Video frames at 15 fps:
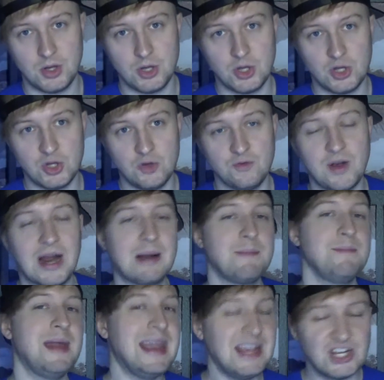you've got to
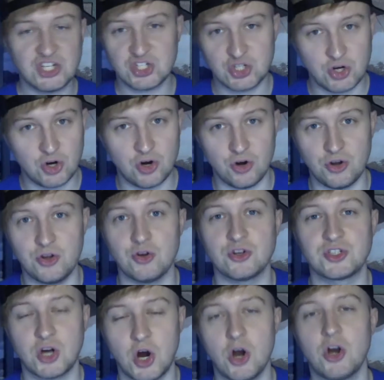make sure you're
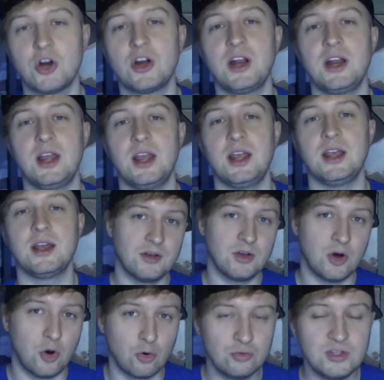targeting
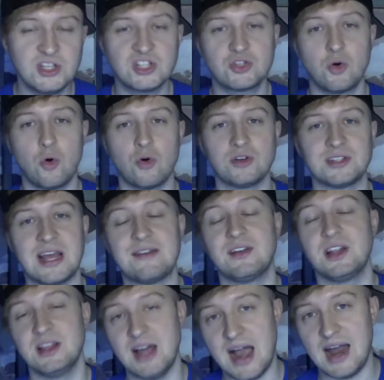only stores that have a
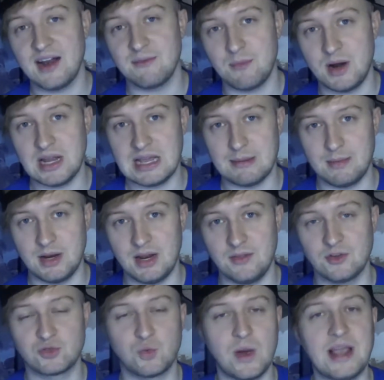lot of money coming in.
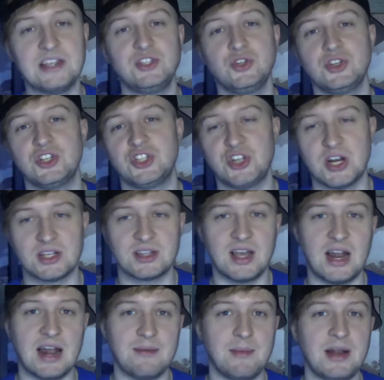There's ways you can check that. I
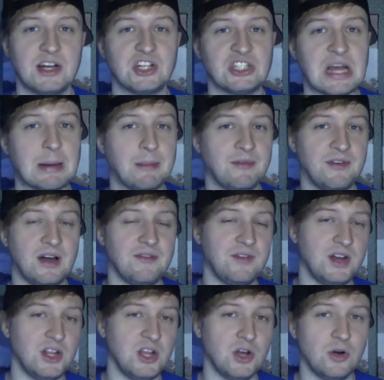have made a Shopify
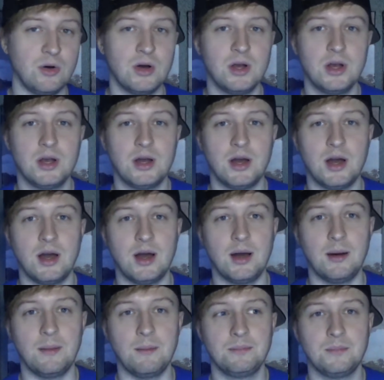video
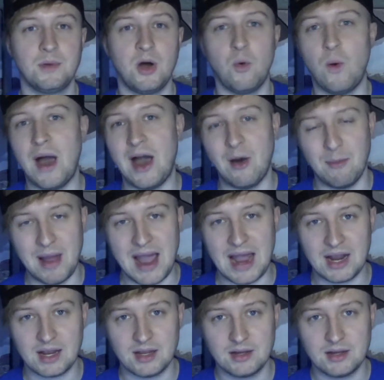um, a while back